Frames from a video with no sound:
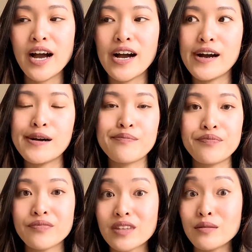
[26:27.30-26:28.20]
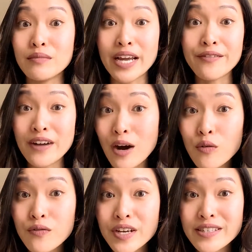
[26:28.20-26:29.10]
my
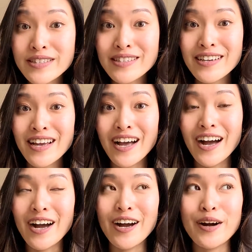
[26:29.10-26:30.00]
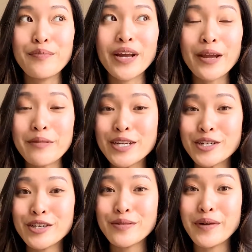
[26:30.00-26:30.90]
outfits, but I made
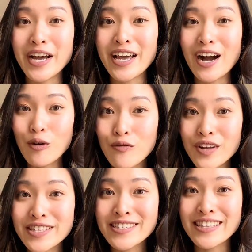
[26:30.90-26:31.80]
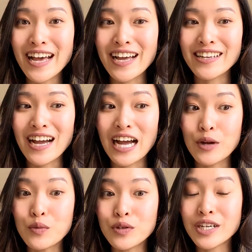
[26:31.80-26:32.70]
sure to buy outfits that
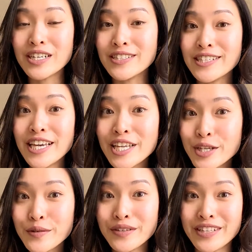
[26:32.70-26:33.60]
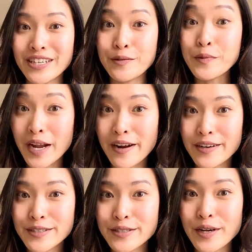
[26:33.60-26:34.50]
I will continually
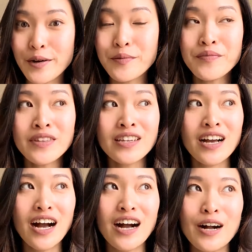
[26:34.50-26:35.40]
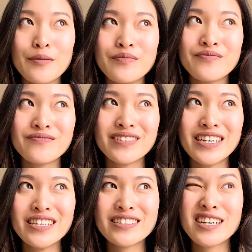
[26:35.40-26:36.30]
wear. So
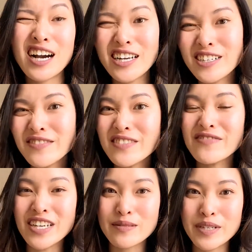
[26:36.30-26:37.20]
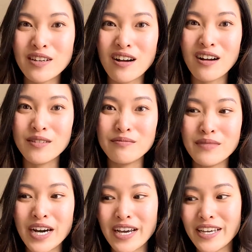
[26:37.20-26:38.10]
it's kind of investment on
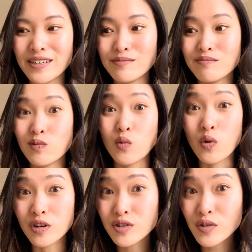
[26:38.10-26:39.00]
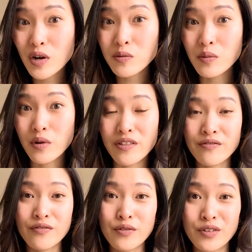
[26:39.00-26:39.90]
my wardrobe more
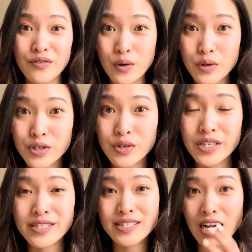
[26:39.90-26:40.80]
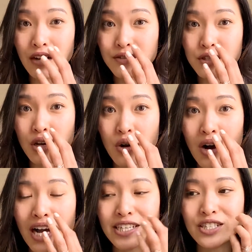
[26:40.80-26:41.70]
than for the photo shoot itself. So
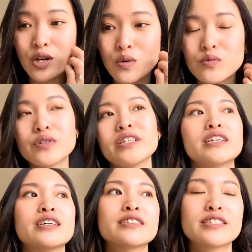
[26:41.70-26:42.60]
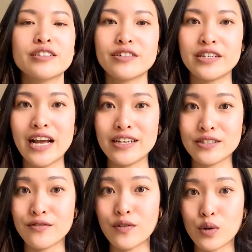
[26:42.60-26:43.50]
I don't really consider it
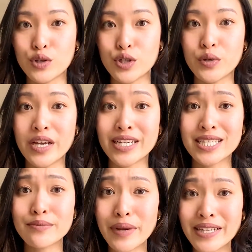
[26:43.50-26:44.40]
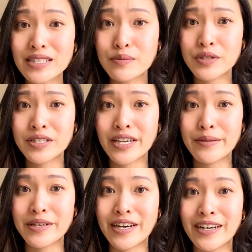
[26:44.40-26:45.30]
as a photo shoot expense per
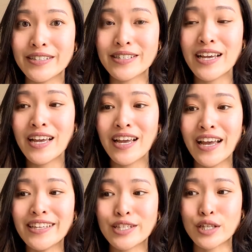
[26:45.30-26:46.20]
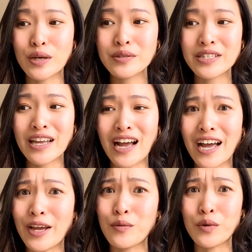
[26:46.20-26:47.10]
se, because it's clothes that
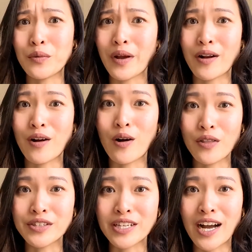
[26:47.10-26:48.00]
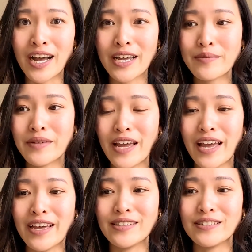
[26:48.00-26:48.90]
I will wear all the time,
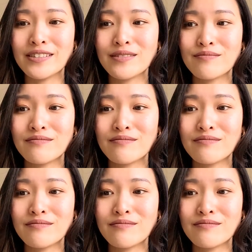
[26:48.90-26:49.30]
and